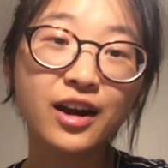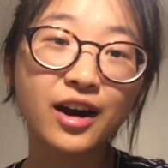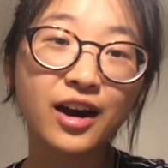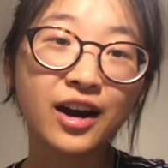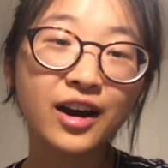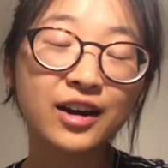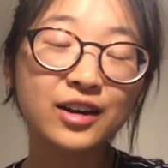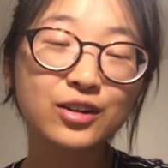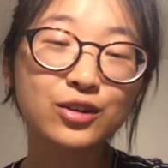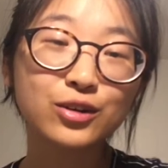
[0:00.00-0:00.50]

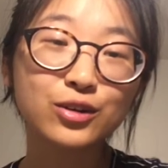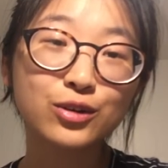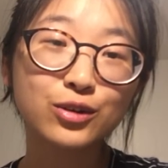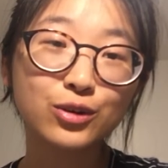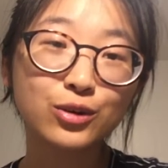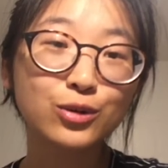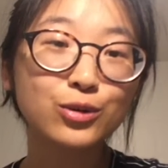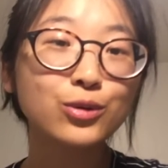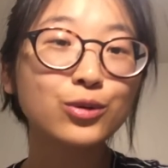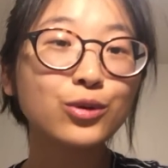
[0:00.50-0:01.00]
I
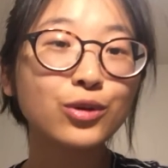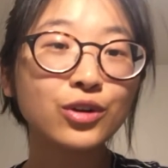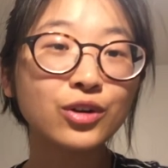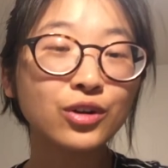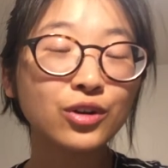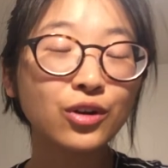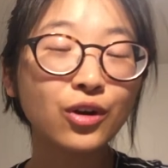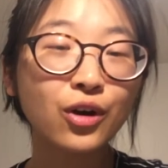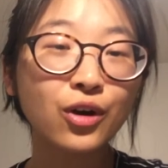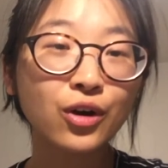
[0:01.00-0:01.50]
do a
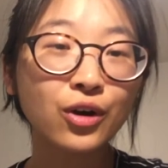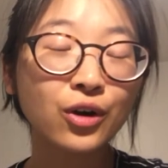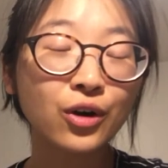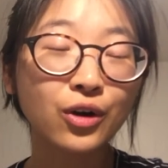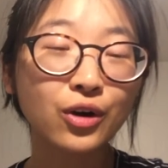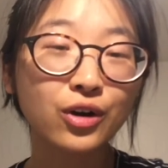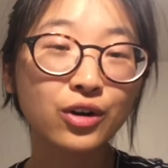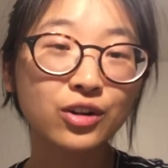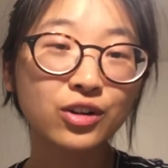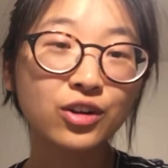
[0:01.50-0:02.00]

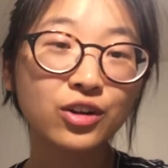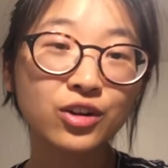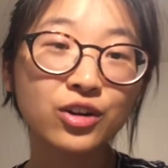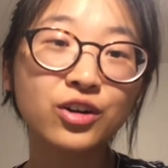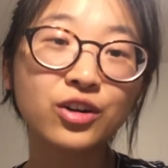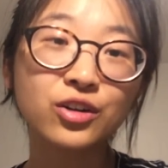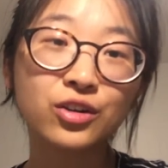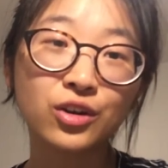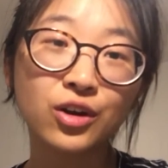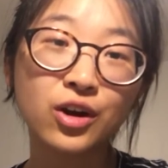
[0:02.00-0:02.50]
lot,
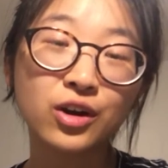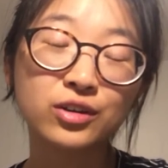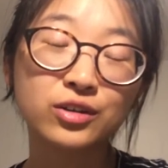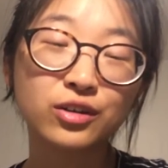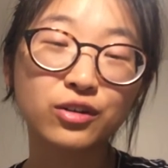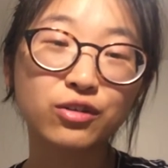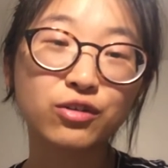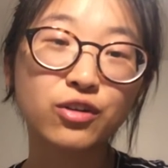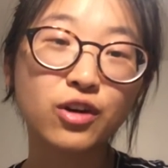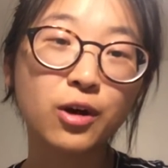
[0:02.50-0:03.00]
learn a
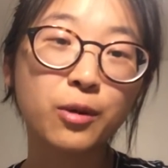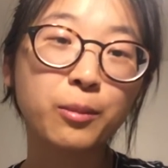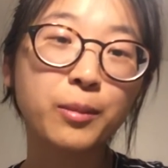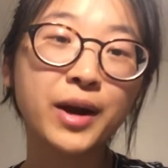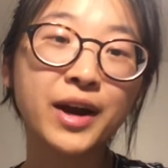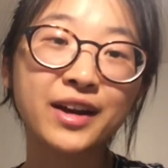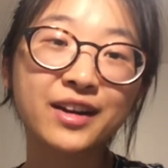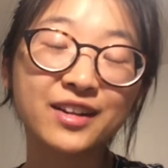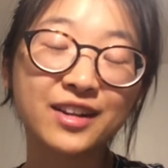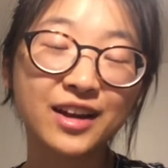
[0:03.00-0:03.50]
lot from
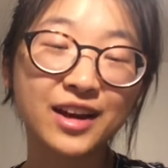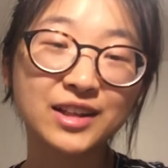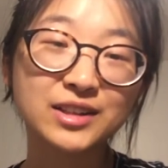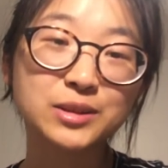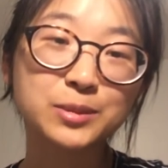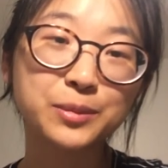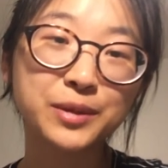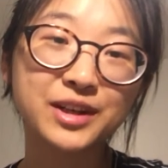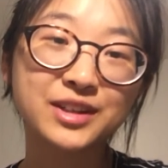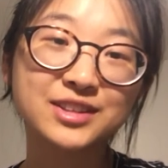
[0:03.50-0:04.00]
my
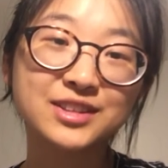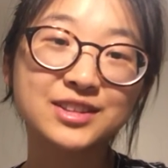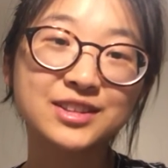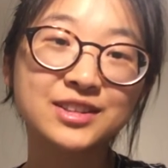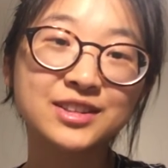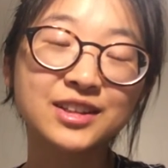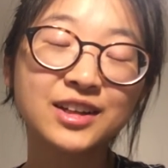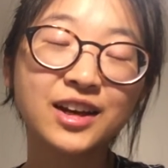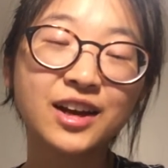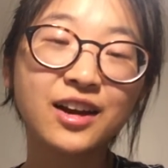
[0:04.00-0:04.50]

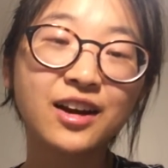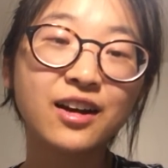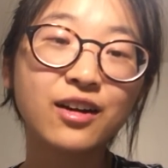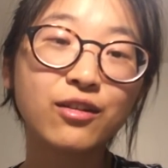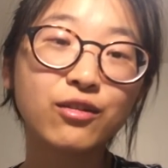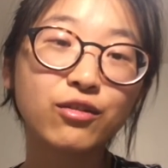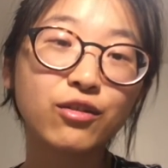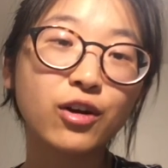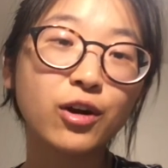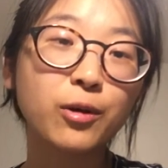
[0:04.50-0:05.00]
classmates,
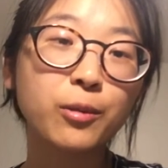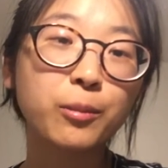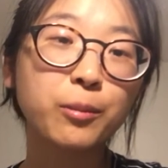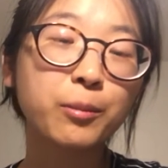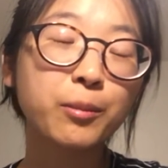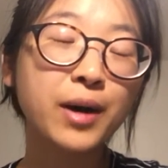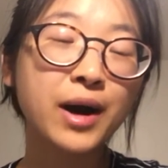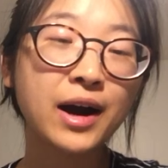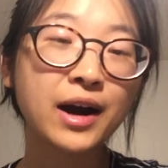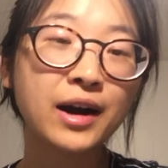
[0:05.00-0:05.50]
from
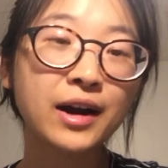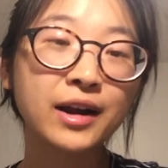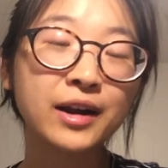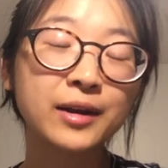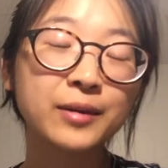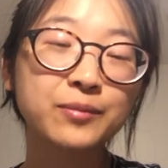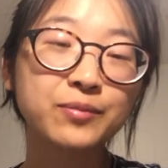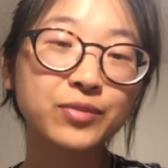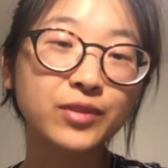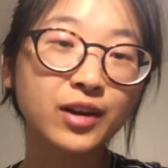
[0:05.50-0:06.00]

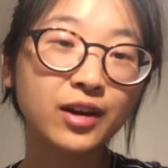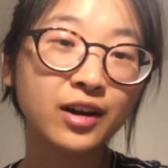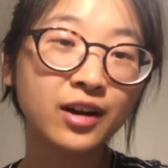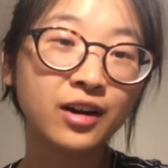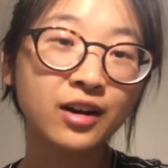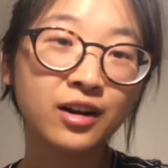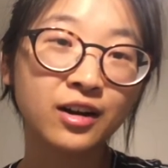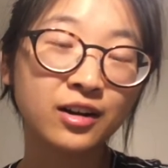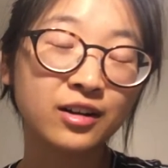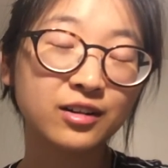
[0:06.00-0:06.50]
my
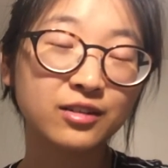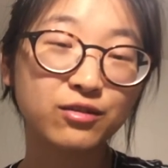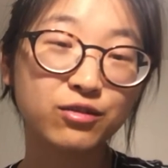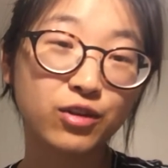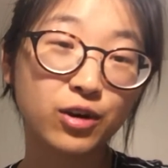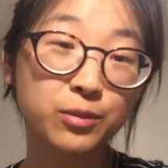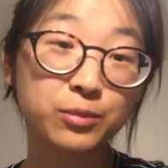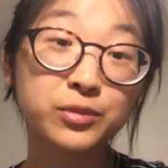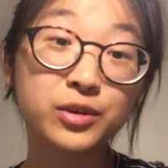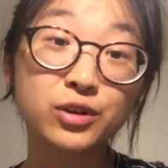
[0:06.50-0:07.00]
uh,
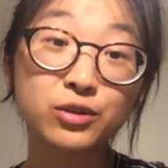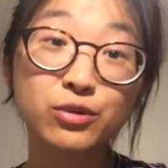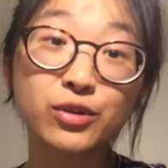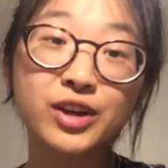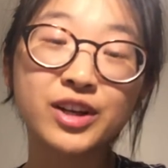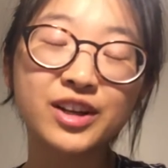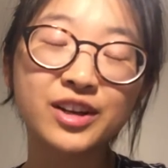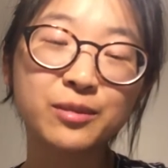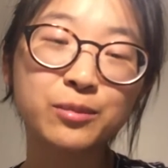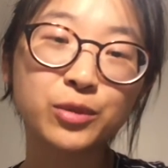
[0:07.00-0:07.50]
from the
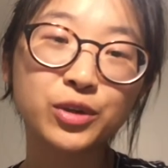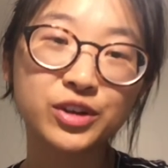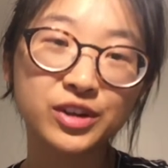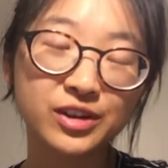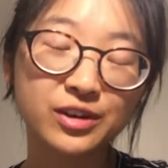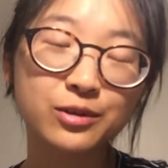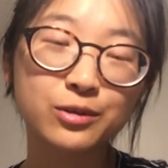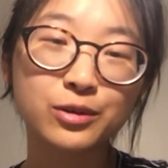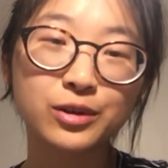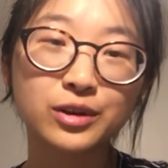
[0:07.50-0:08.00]
reading
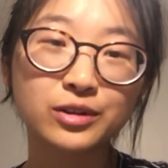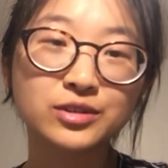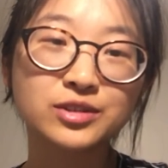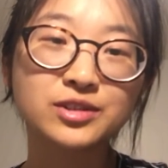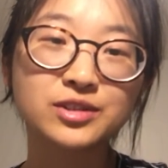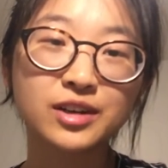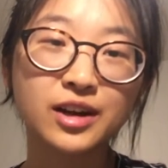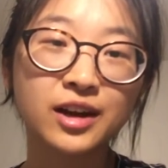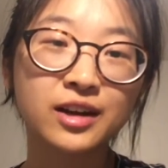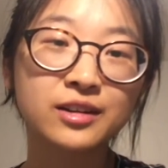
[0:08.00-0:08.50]

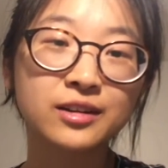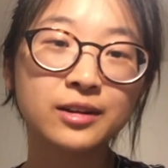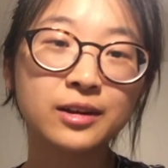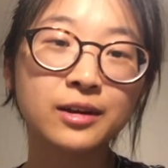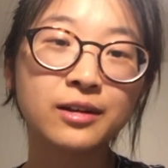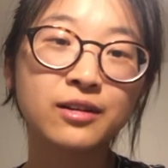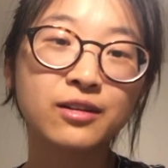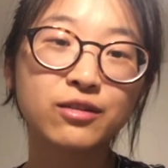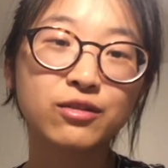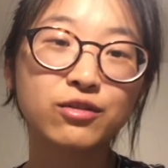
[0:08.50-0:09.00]
materials and
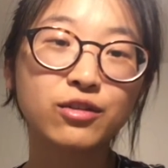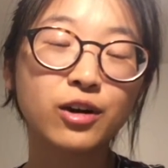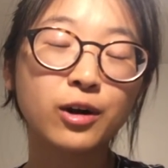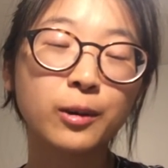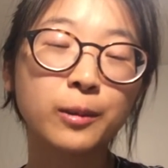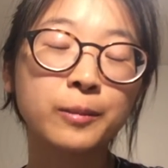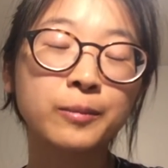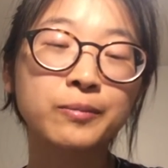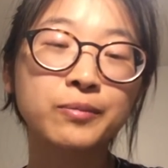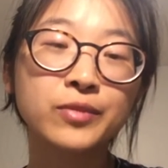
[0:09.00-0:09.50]
uh,
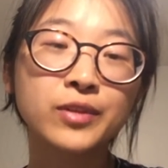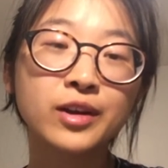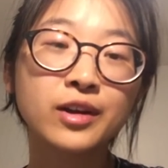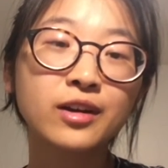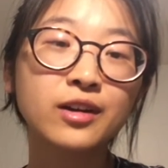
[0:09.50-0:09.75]
from